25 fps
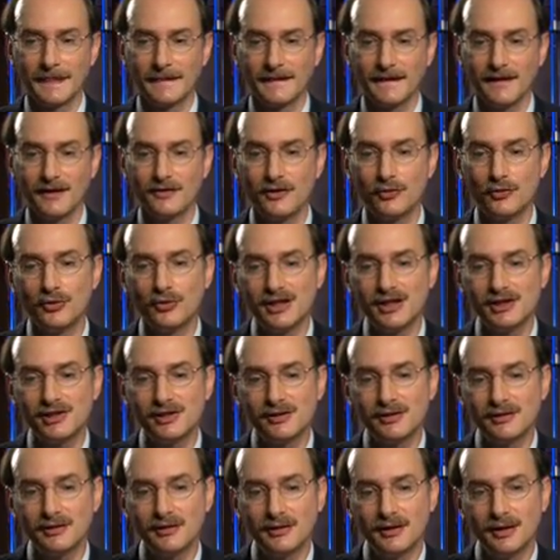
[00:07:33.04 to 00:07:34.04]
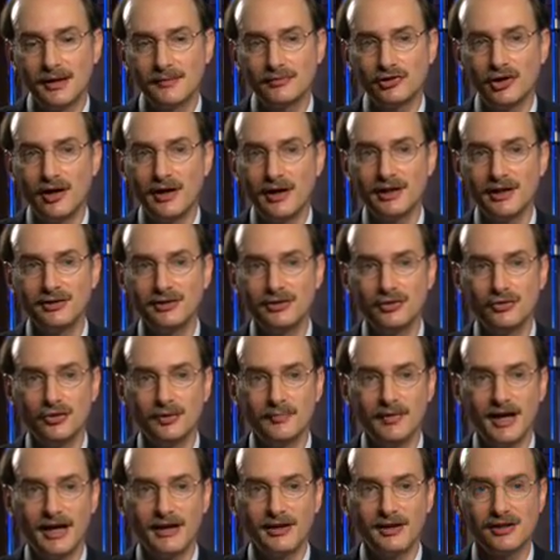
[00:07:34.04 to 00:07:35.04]
And the reason I'm talking to you
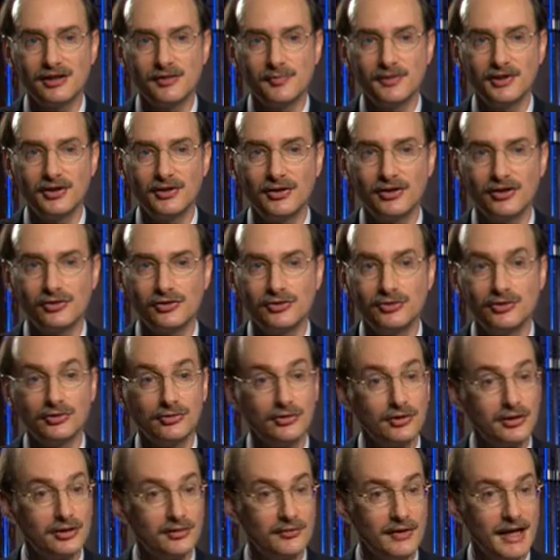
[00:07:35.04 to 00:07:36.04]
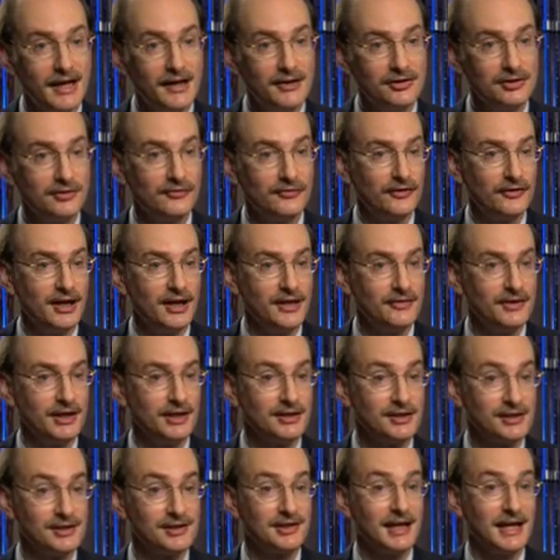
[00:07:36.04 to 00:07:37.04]
about it is because when you look around, you'll find that
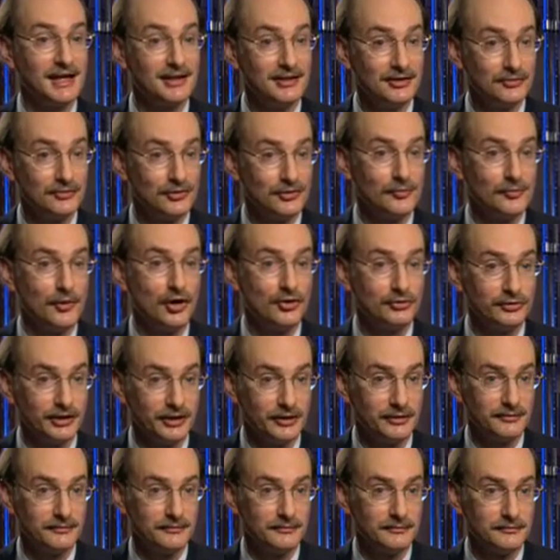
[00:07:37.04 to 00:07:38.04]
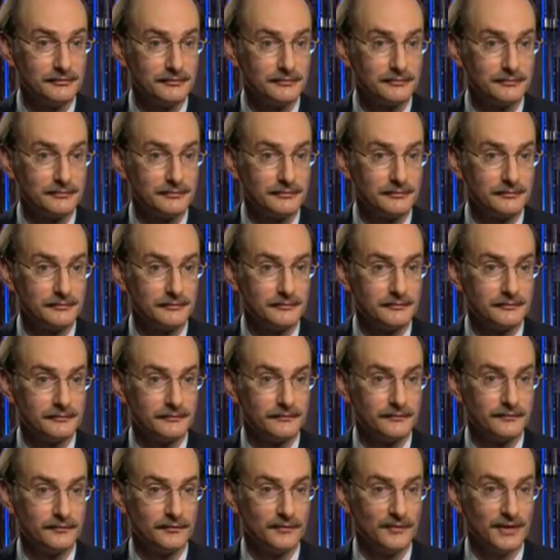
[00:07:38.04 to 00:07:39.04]
it's standing room only.
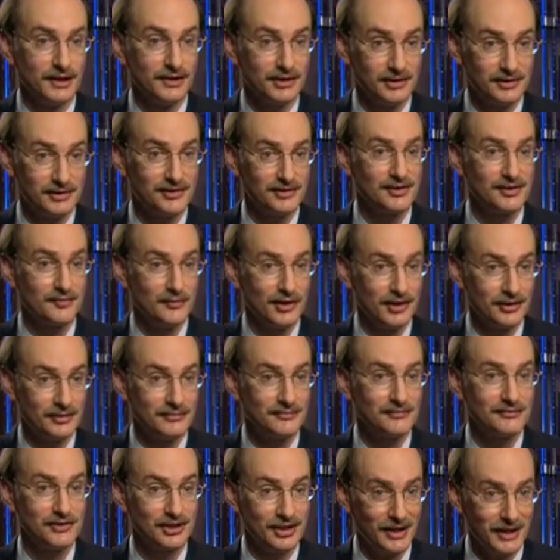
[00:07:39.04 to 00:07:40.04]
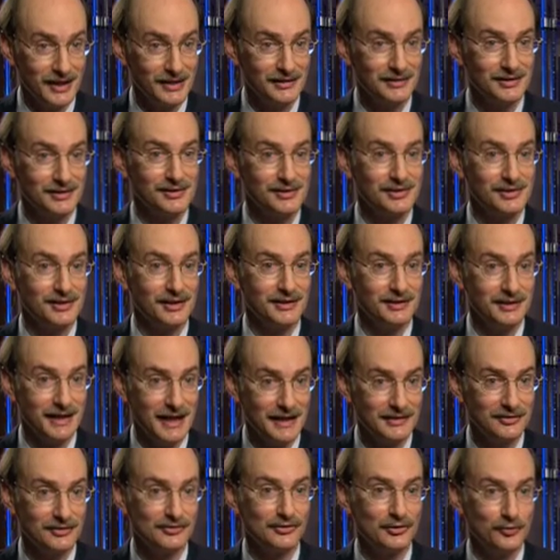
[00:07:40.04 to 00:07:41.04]
And this is among scientists and
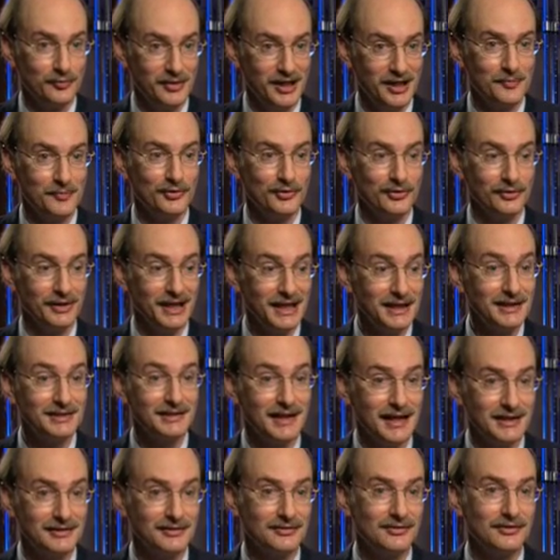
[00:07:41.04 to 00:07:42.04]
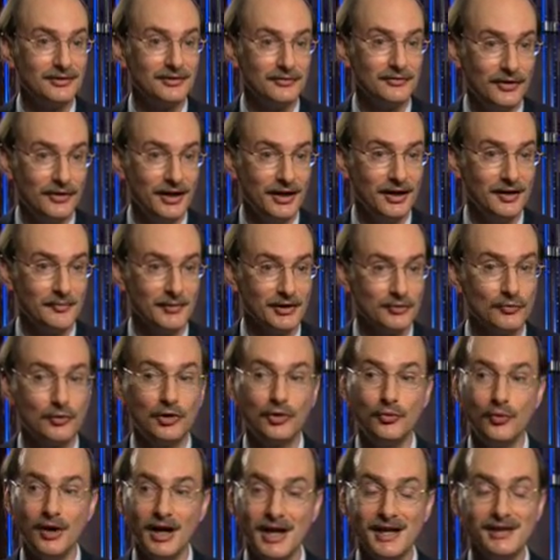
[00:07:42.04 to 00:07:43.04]
technical people in a technical environment.
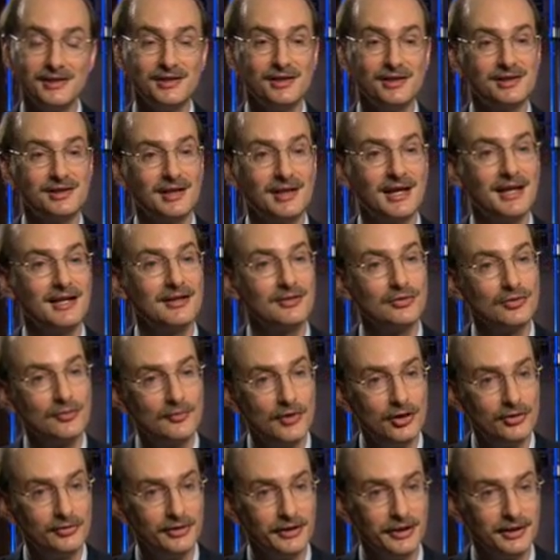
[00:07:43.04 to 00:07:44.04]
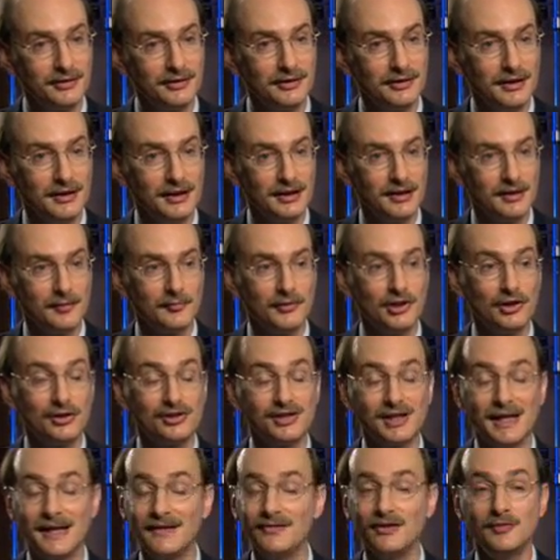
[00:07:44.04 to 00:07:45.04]
Well, why is it standing room only? Because
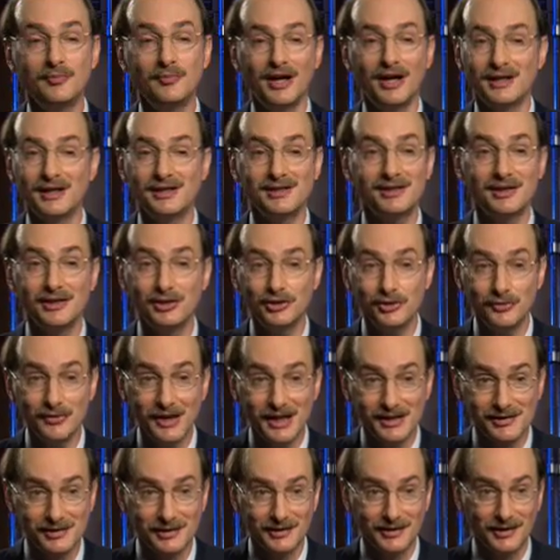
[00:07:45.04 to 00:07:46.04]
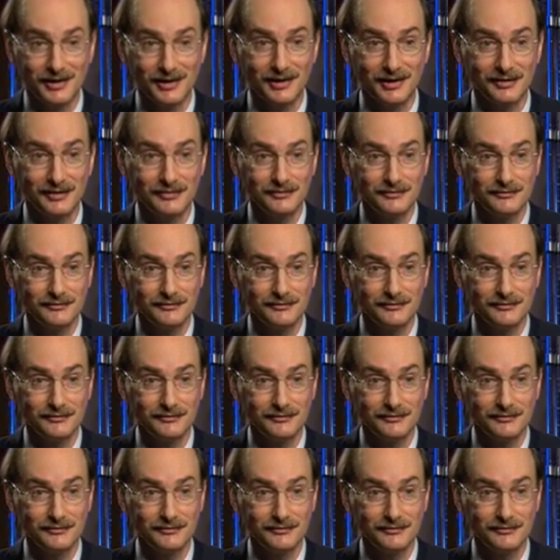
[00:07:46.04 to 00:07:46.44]
everybody's interested in it.